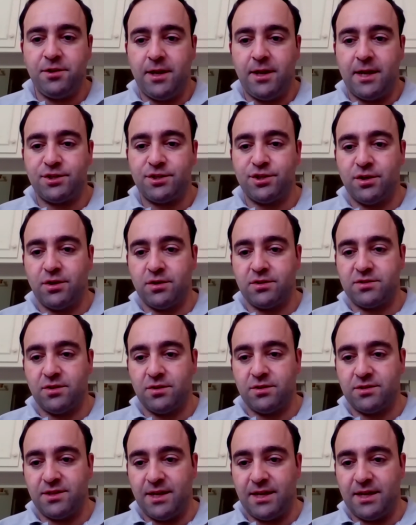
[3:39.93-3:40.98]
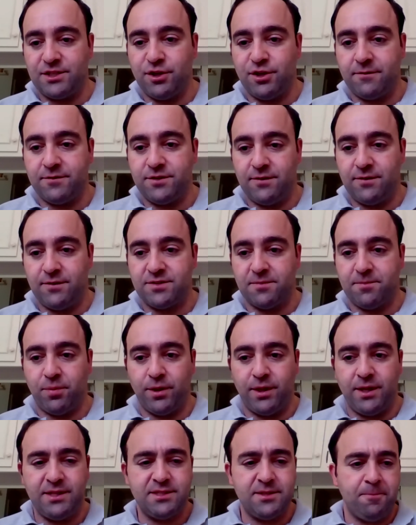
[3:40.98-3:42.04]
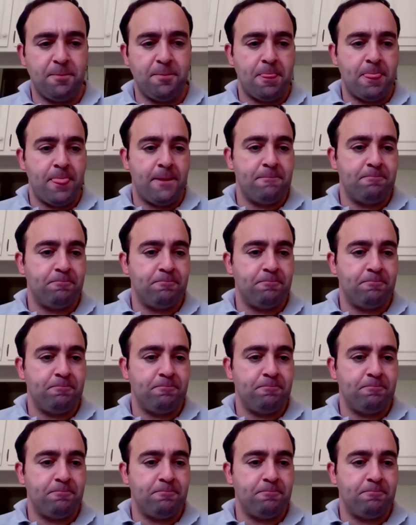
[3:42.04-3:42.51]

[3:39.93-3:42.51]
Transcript: International Association of Chiefs of Police,